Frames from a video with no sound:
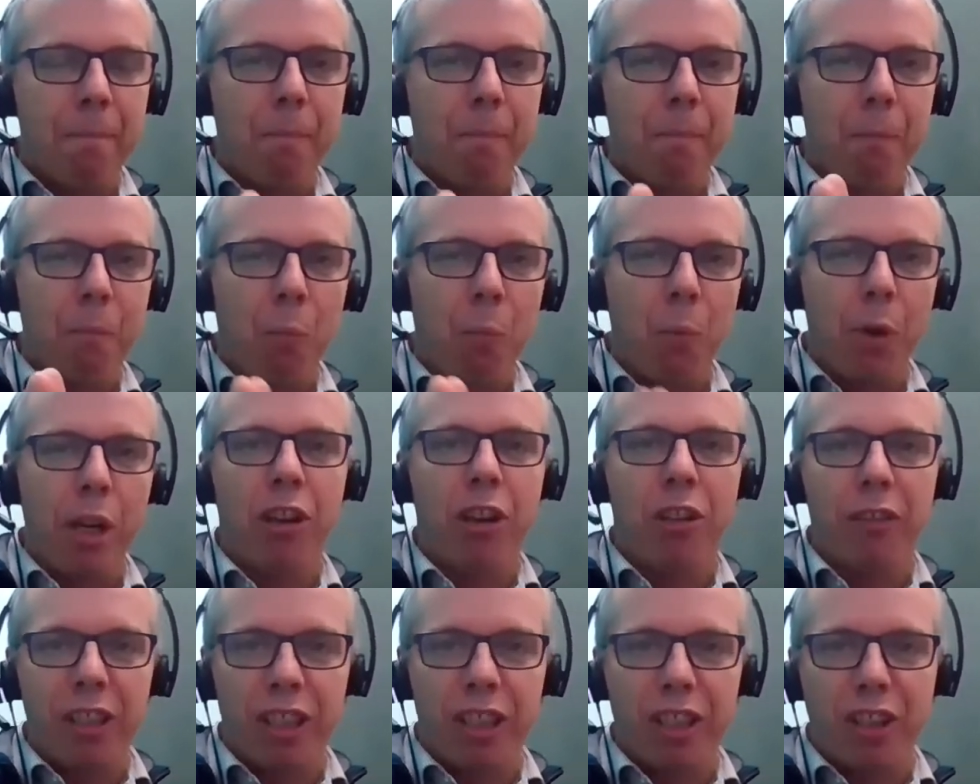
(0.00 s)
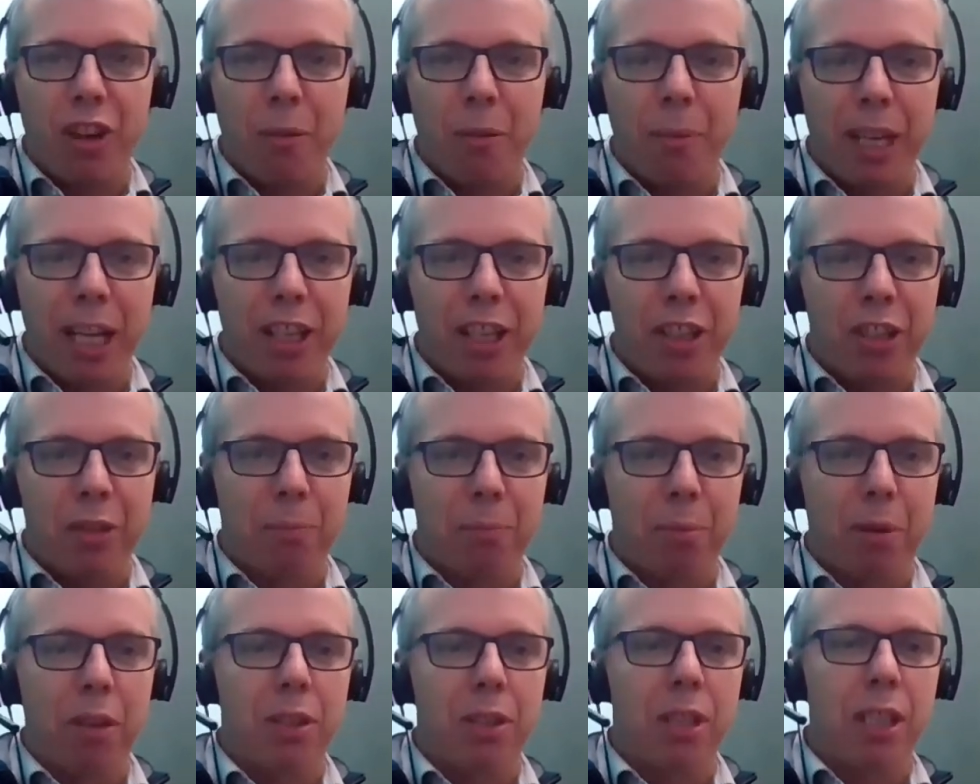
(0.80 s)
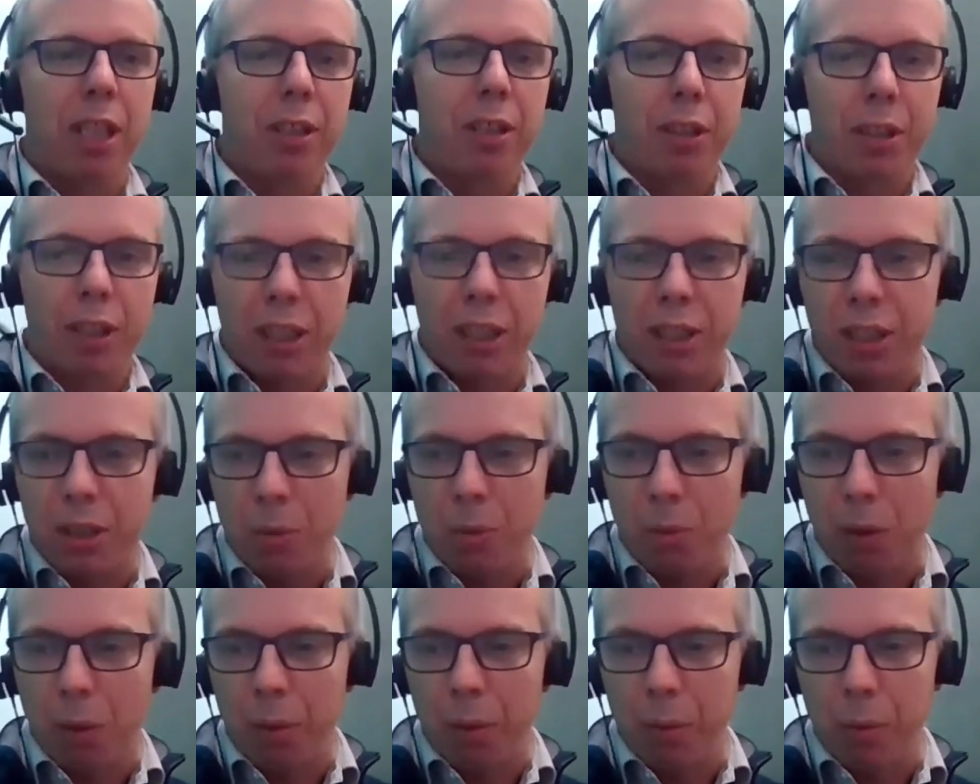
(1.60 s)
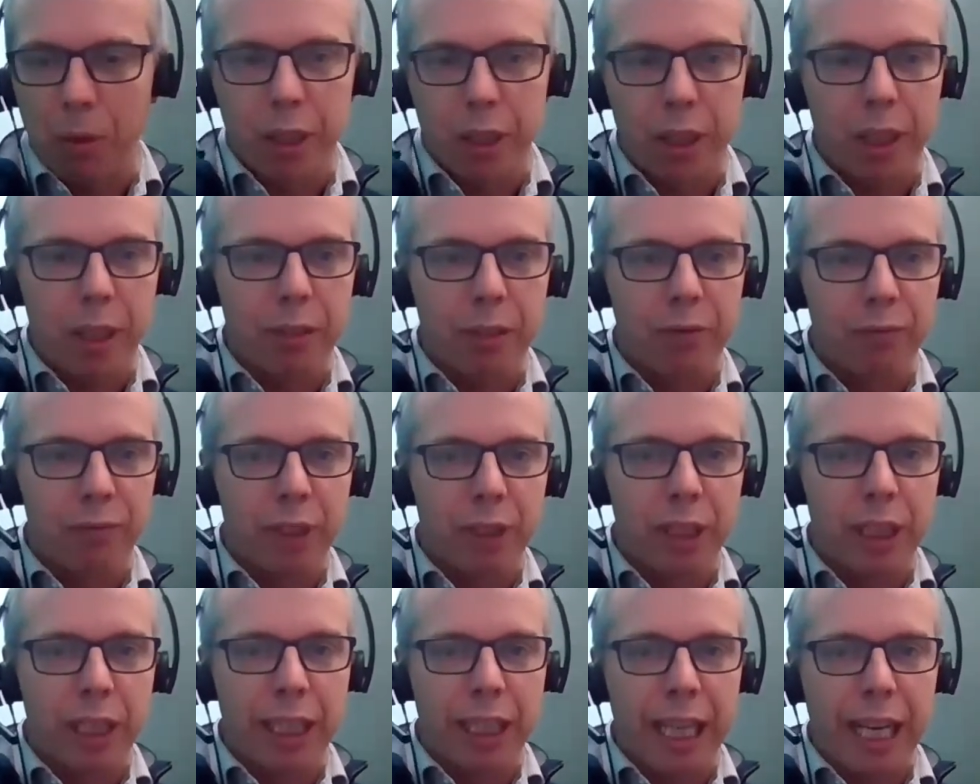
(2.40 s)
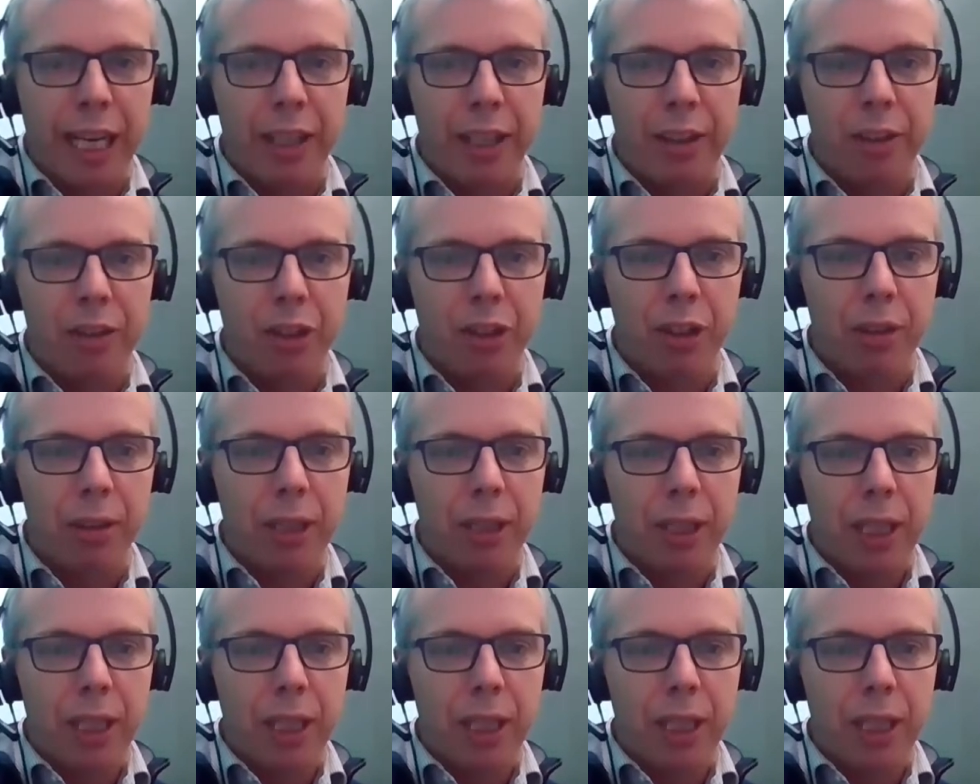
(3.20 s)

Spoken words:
We are in a nomination process, so this is what we want to really get into.